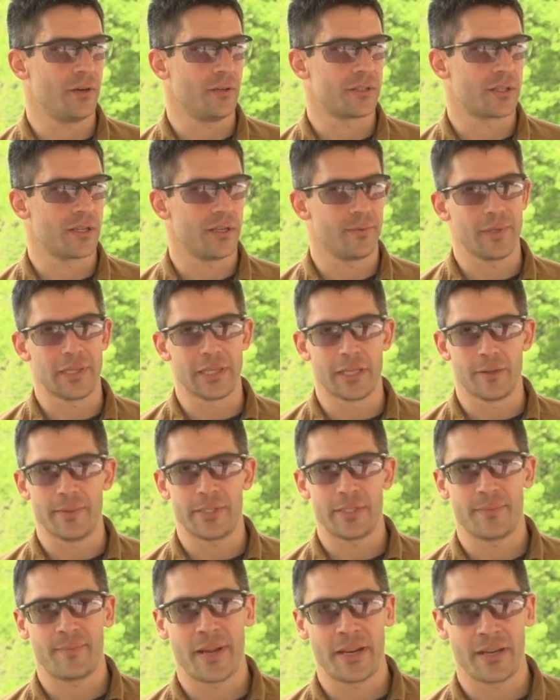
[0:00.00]
It's going to be a little bit
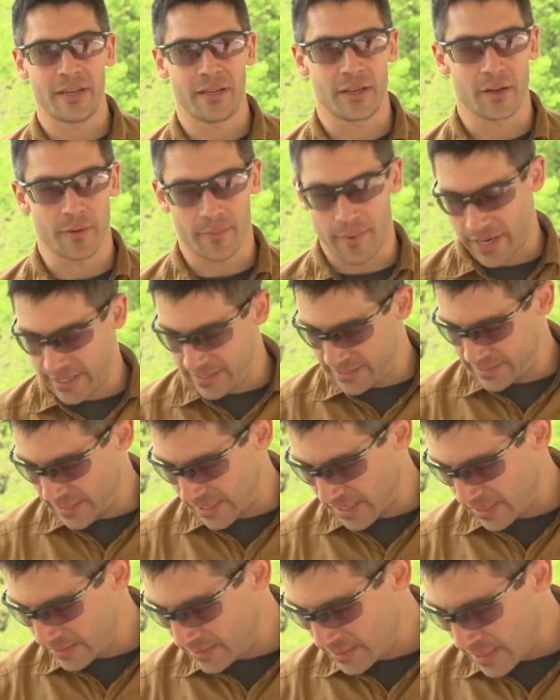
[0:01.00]
dependent on your body
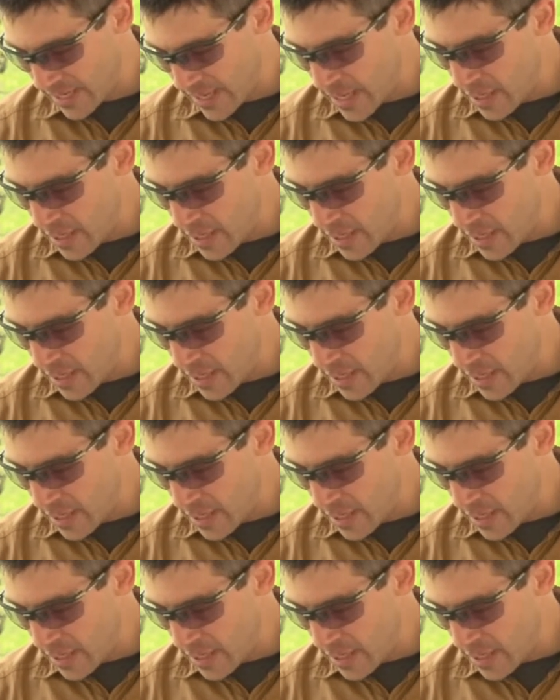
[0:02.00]
size,